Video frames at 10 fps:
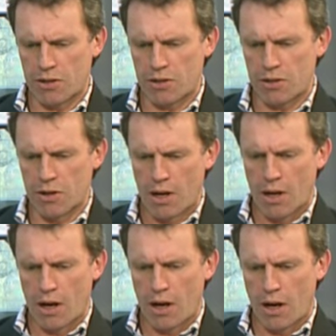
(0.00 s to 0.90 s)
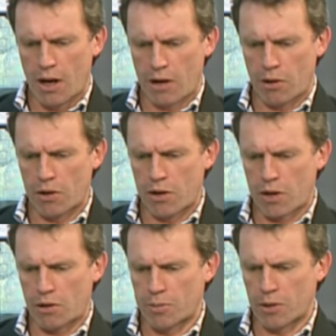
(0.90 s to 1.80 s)
to an
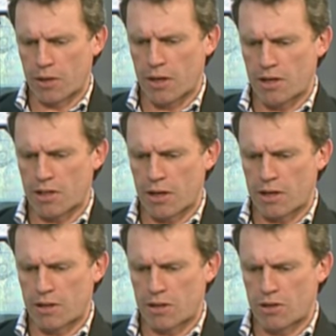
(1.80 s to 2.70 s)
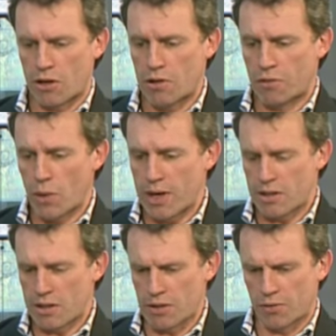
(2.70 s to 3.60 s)
ongoing criminal case against Jehovah's
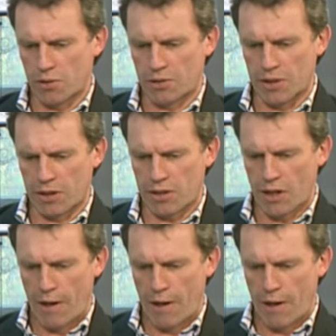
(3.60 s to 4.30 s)
Witnesses, of all things.